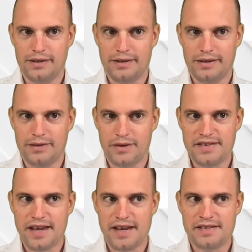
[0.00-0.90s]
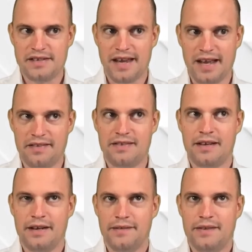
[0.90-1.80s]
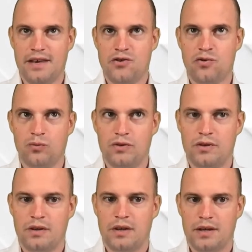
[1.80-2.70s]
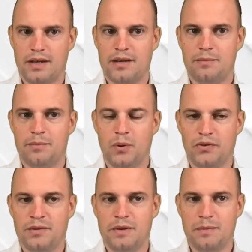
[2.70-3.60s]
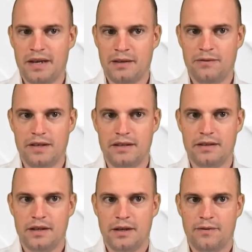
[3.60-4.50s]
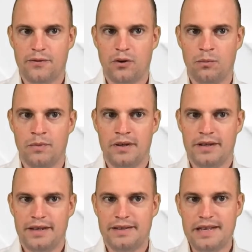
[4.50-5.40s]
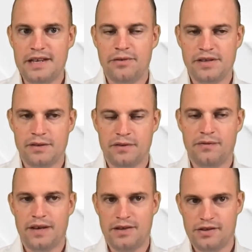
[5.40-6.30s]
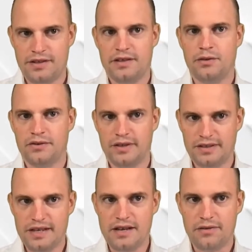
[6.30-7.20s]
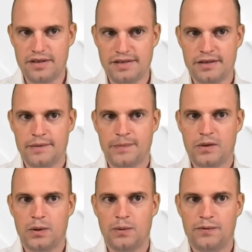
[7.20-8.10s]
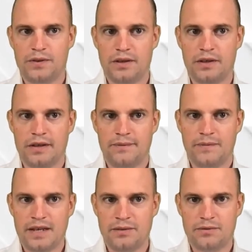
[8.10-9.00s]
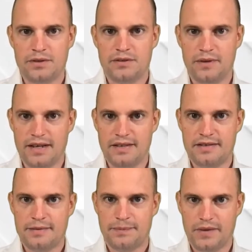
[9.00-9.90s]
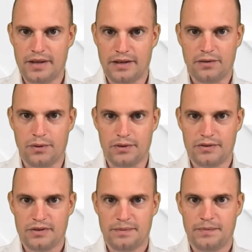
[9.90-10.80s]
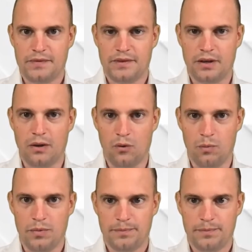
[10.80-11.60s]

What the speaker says: a risk asset, hence they should possibly benefit from a decrease of inflation and then also a decrease of the interest rates across the globe.